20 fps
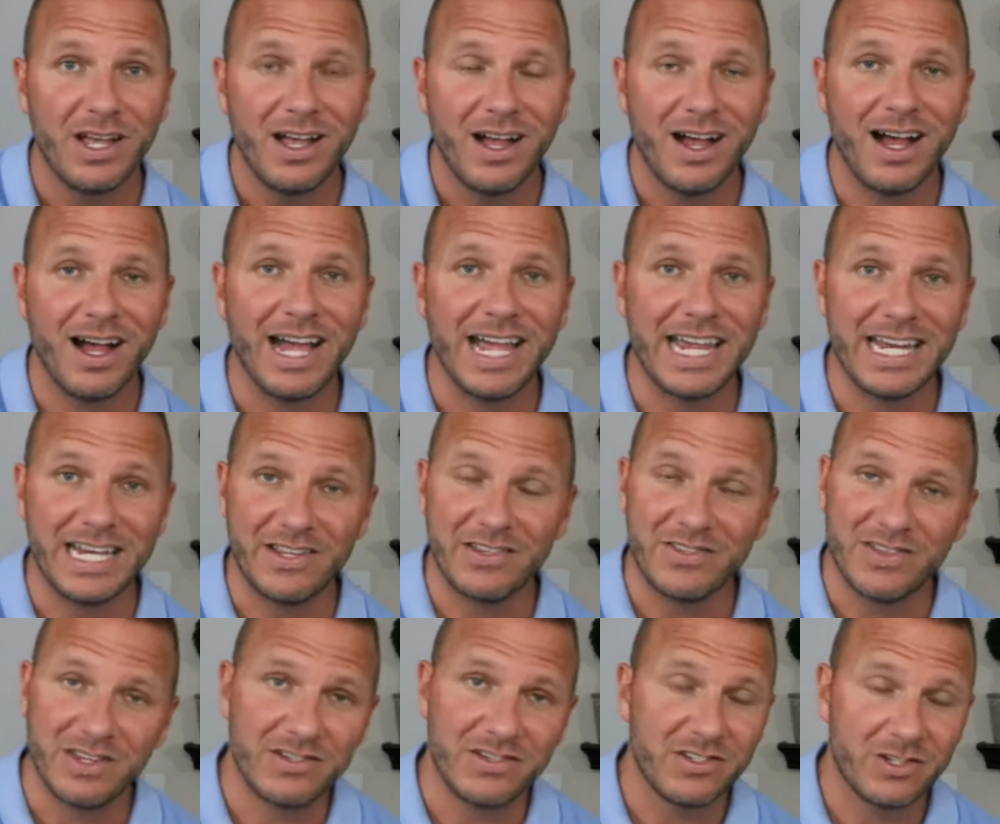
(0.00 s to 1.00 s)
And
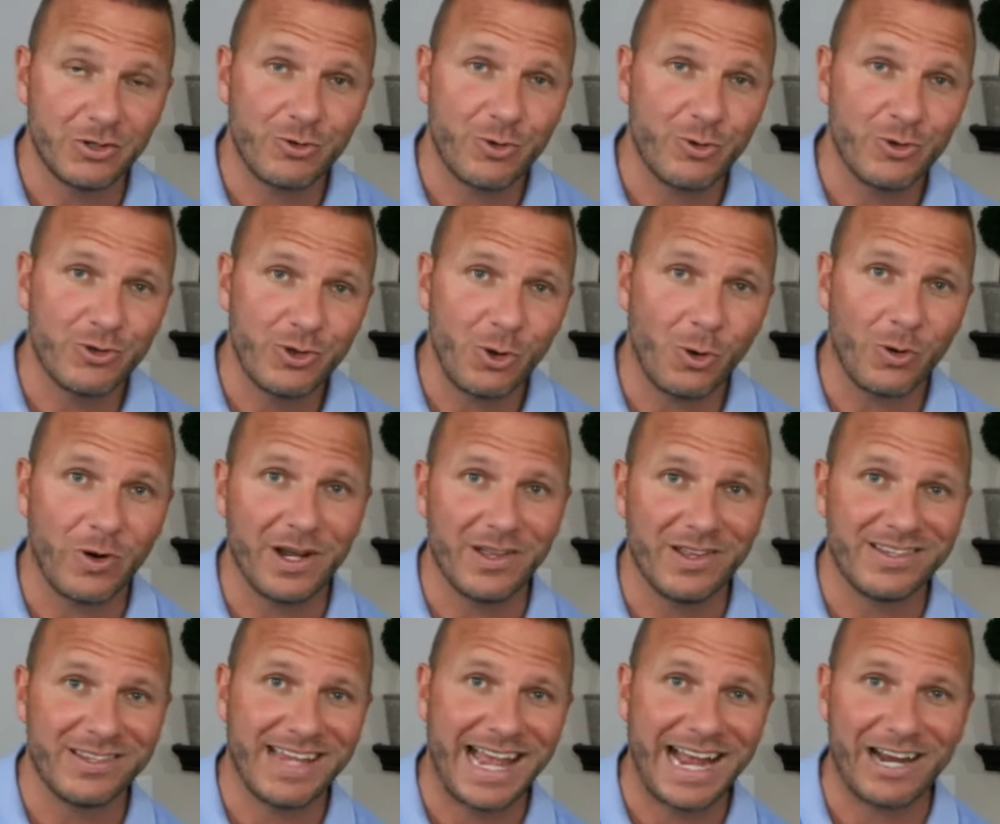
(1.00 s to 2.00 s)
this is a true story.
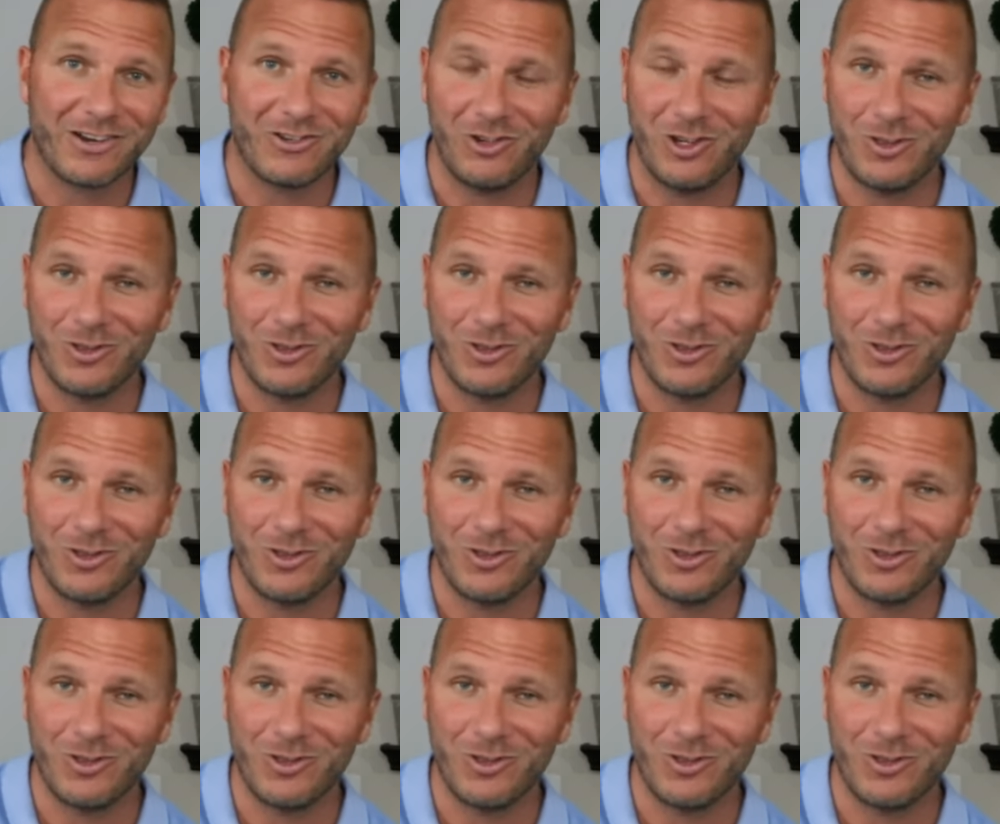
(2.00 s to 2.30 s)
It's actually,